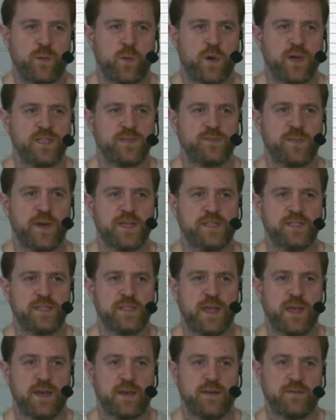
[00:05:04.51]
whitespace at
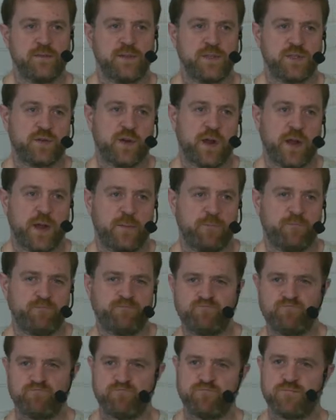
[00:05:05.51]
the end of the string.
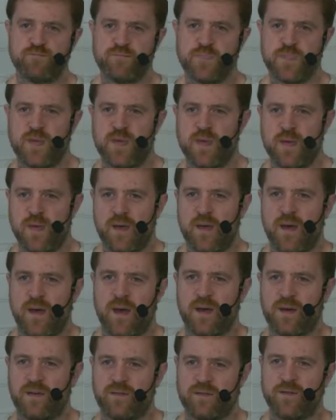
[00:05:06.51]

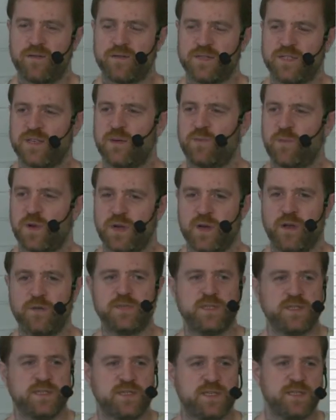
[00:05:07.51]
And of course, someone
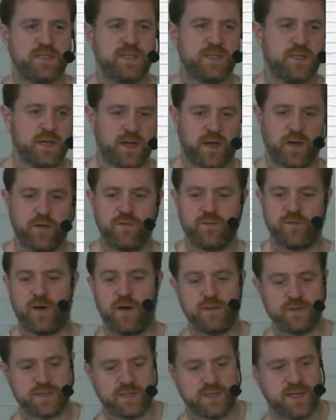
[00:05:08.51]
noticed this in the code
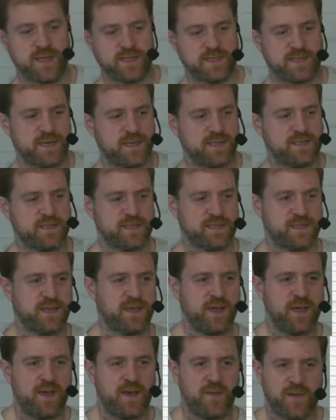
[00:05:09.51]
file, so they deleted the
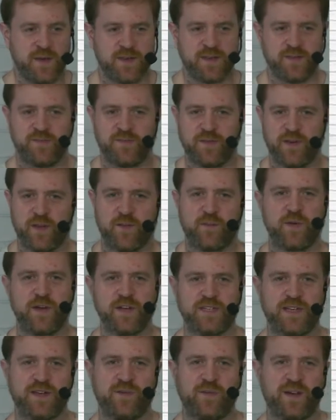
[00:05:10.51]
bit of
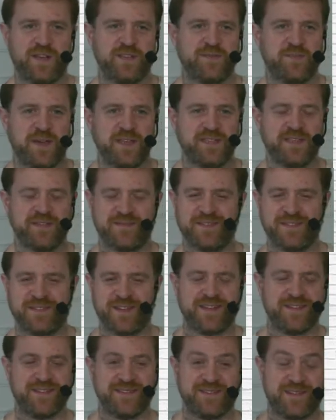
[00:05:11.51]
non-printing whitespace off the
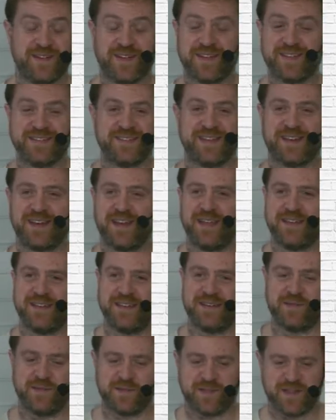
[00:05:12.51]
end of the string, and suddenly it
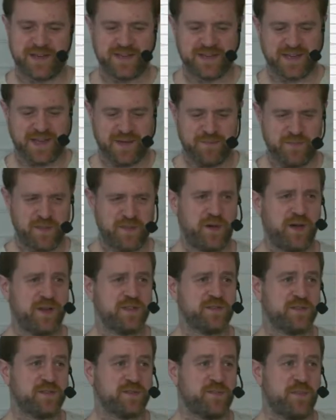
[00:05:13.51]
didn't authenticate, but the
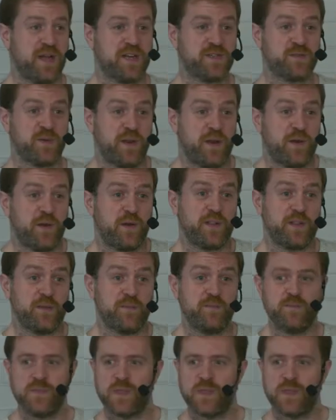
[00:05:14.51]
passwords match when you look at them.